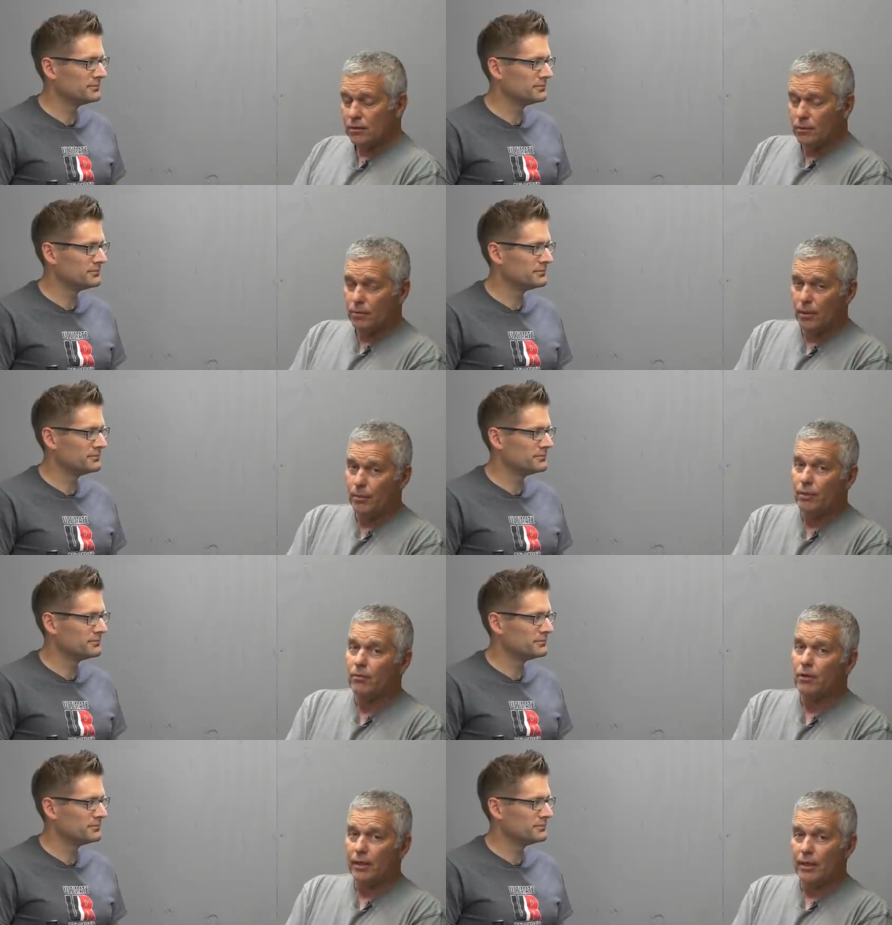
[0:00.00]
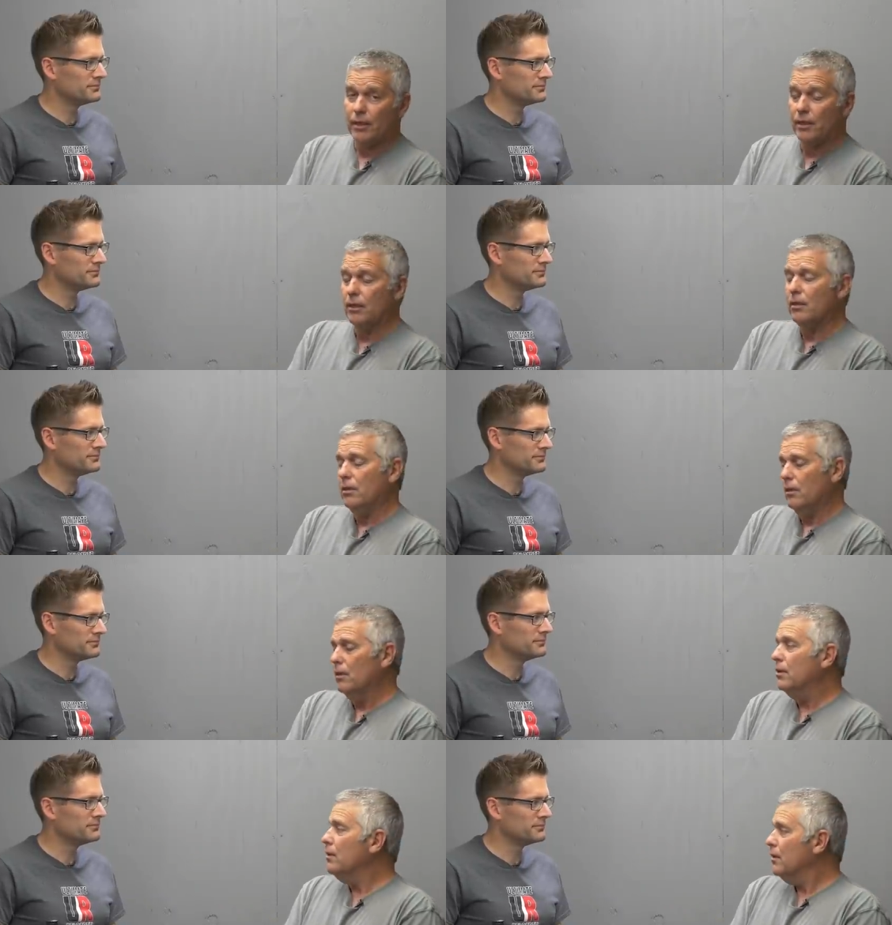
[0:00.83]
Speaker 1: scope come in real handy. Mm
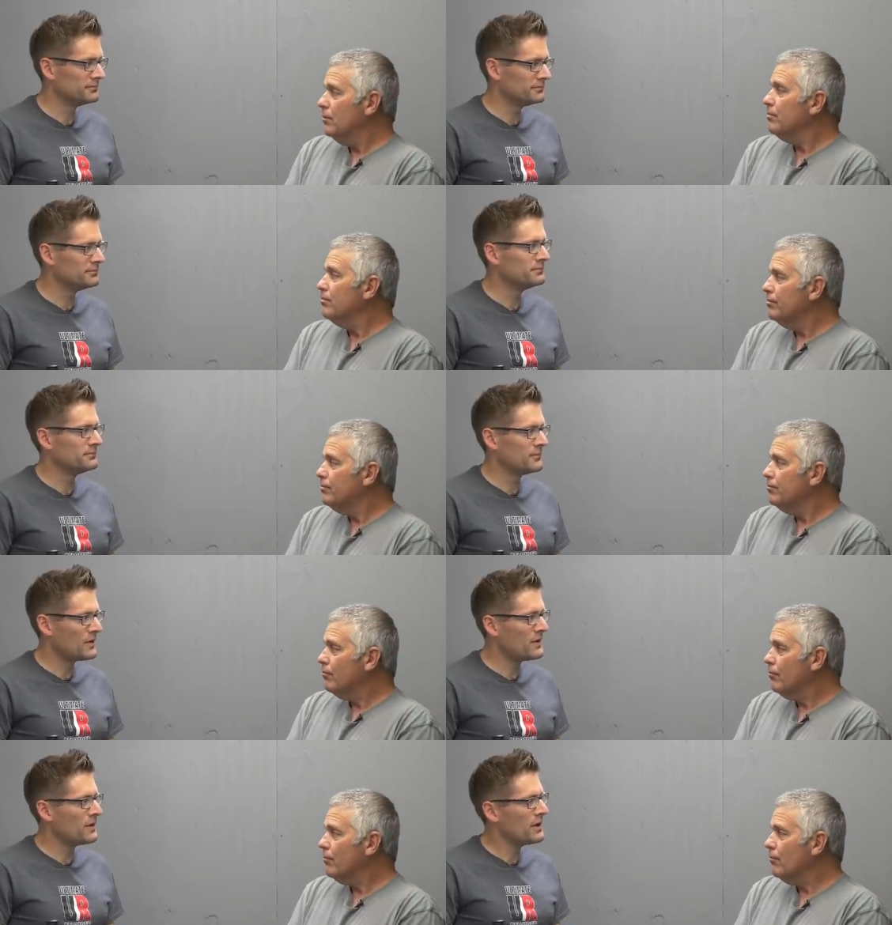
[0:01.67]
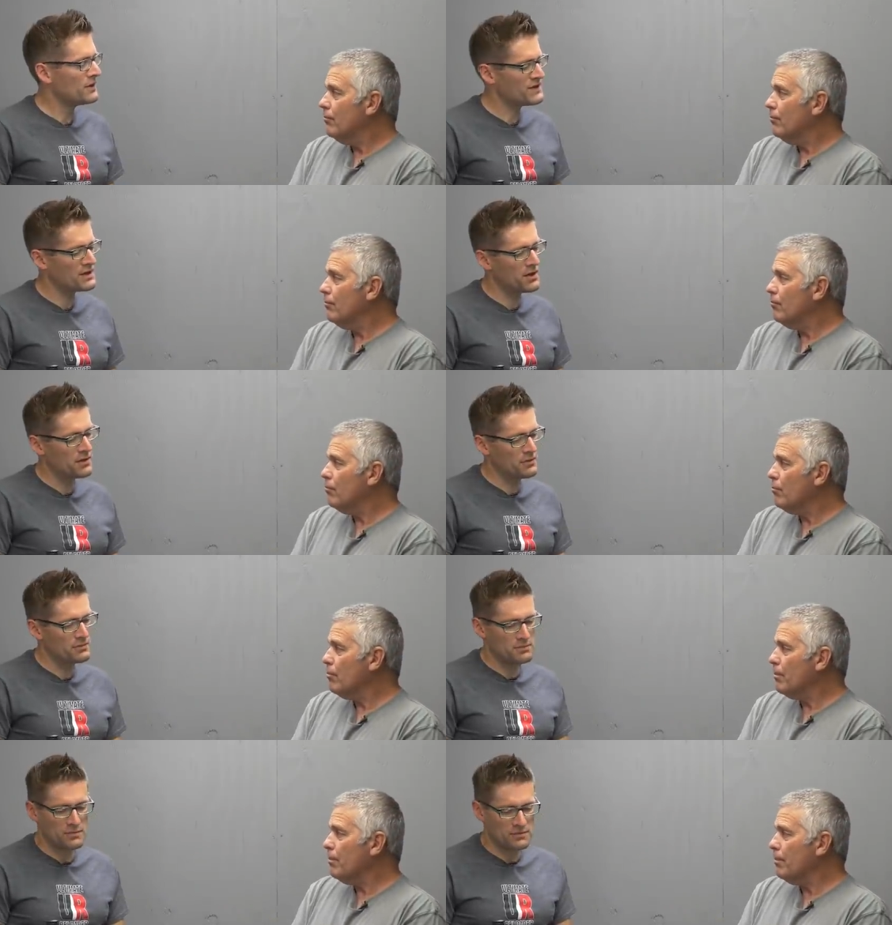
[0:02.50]
-hmm.
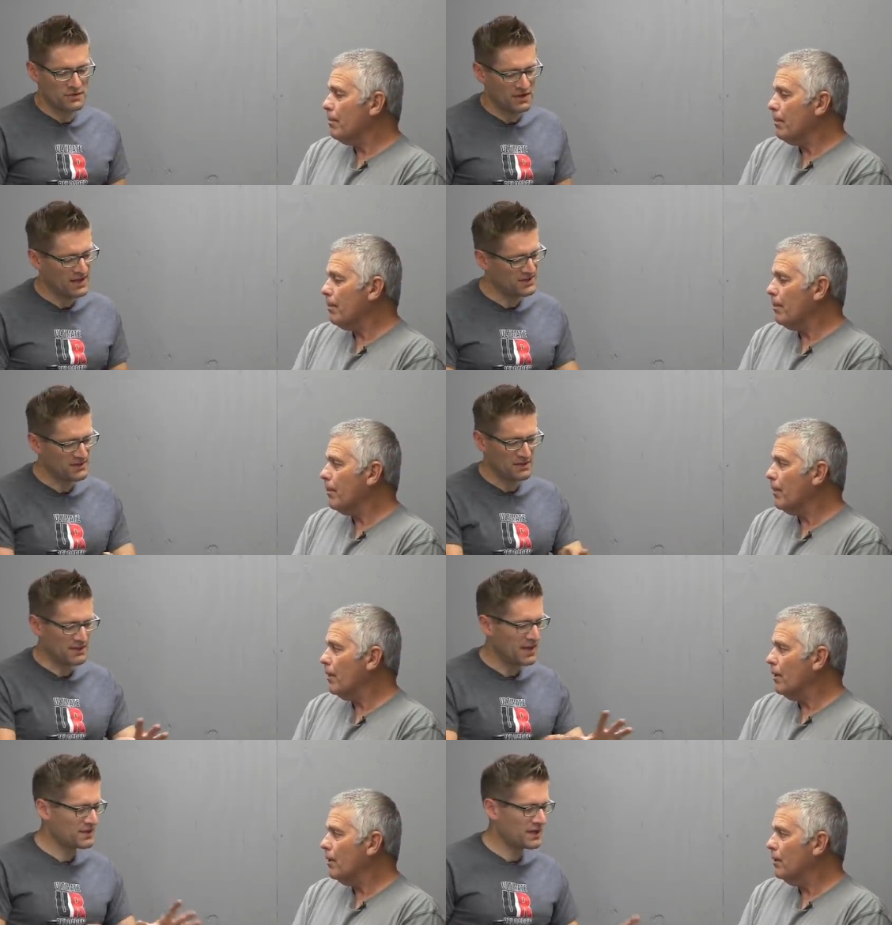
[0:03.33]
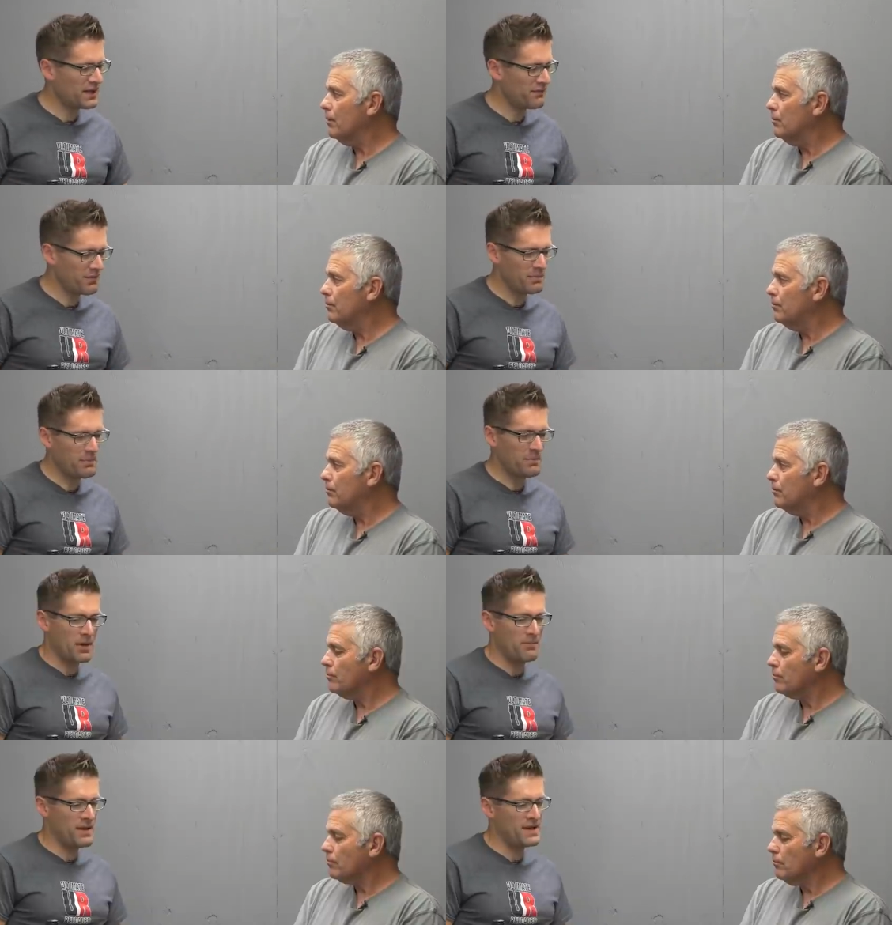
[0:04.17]
Speaker 2: So so that's that's kind of a,
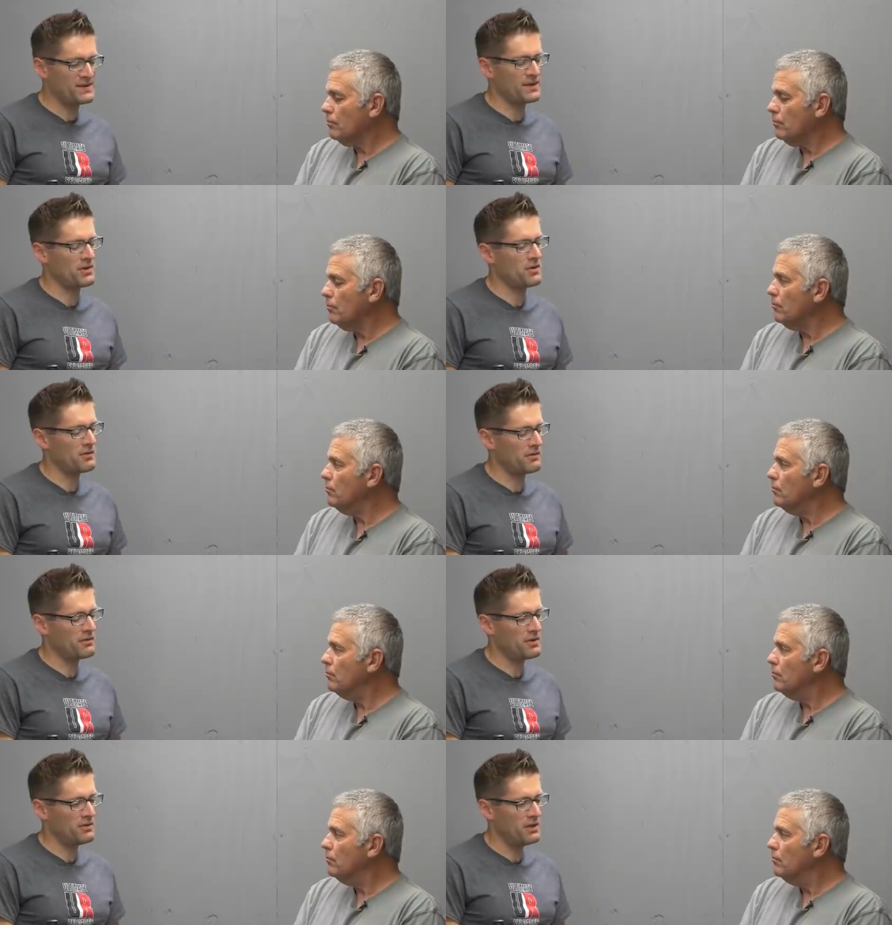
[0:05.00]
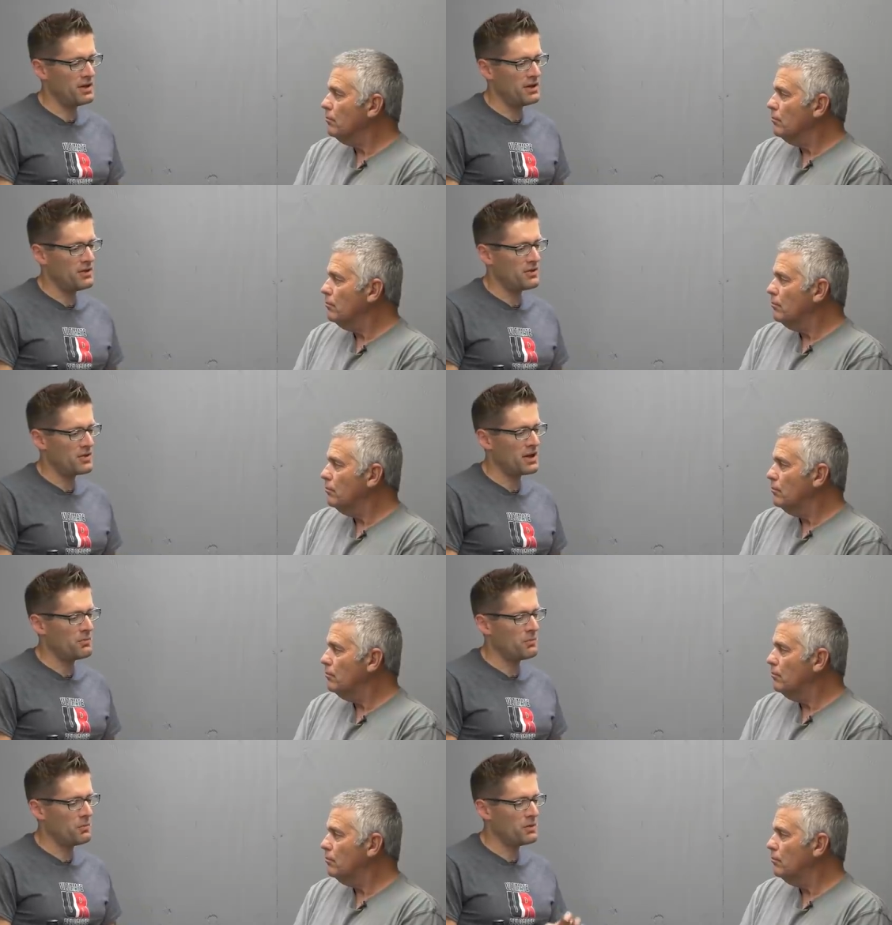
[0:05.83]
a basic overview.
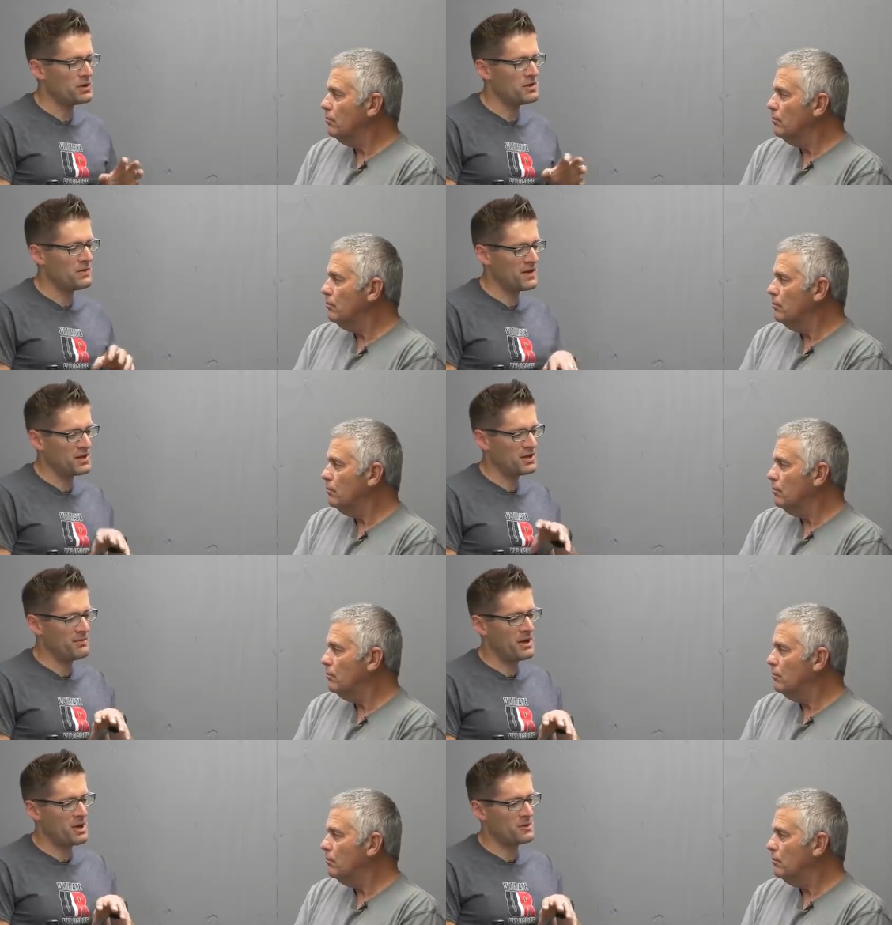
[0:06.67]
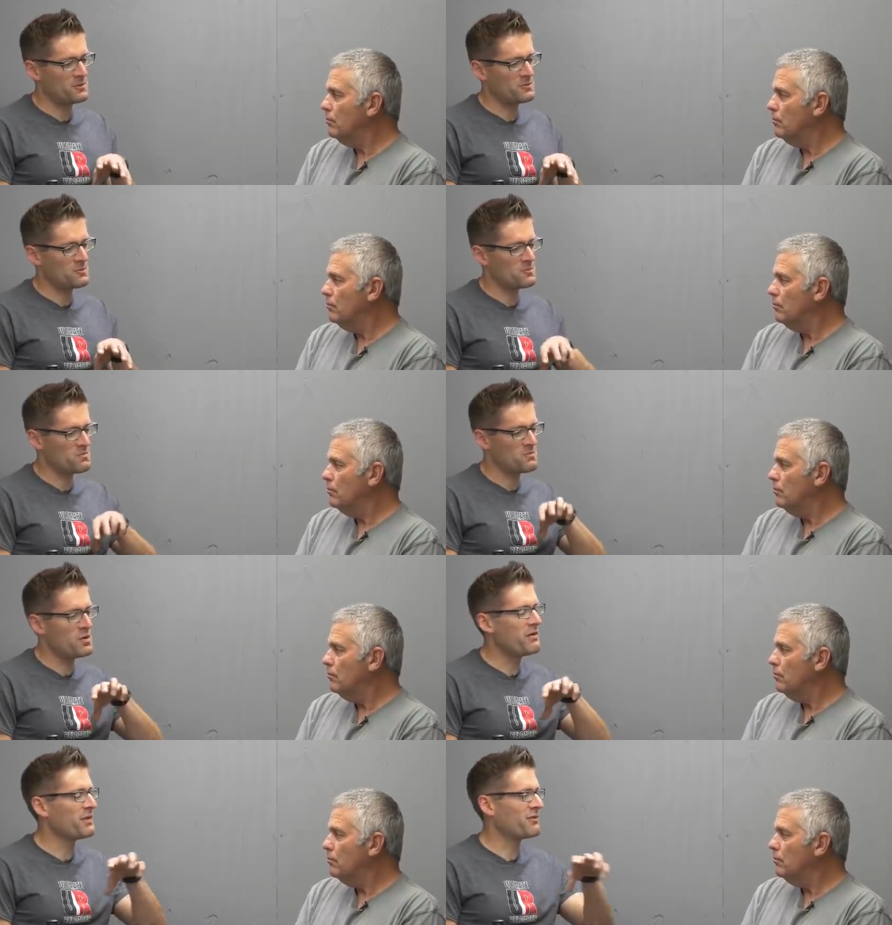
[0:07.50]
Kind of what are you thinking about
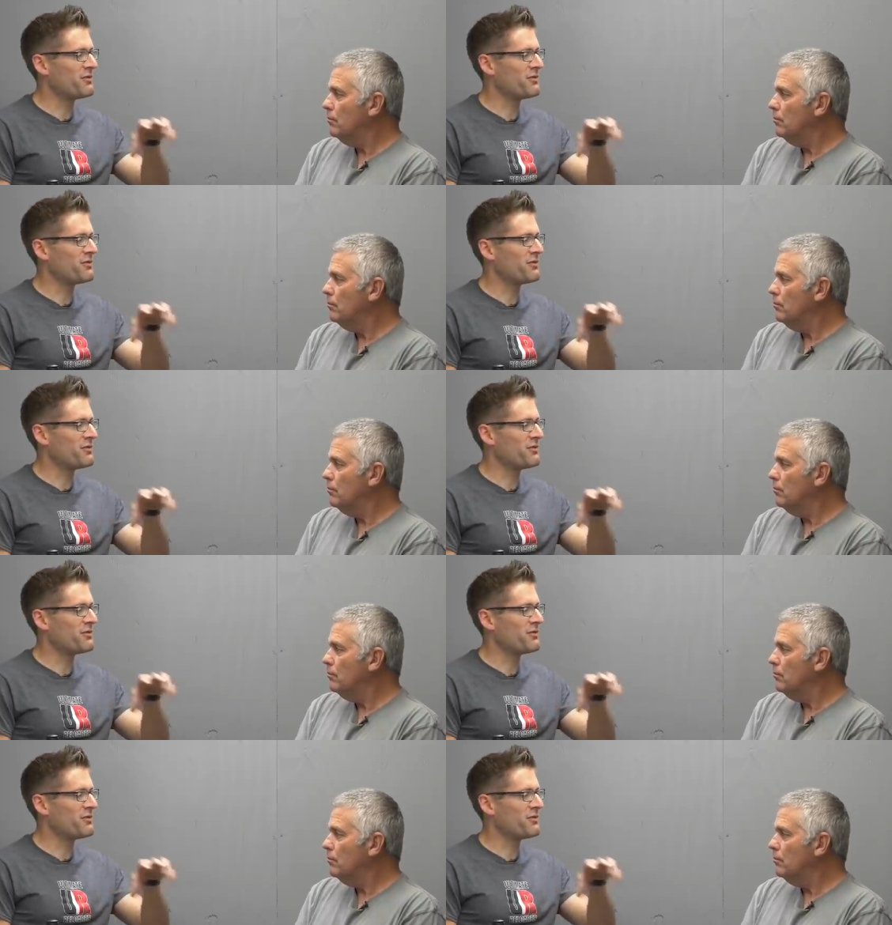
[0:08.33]
moving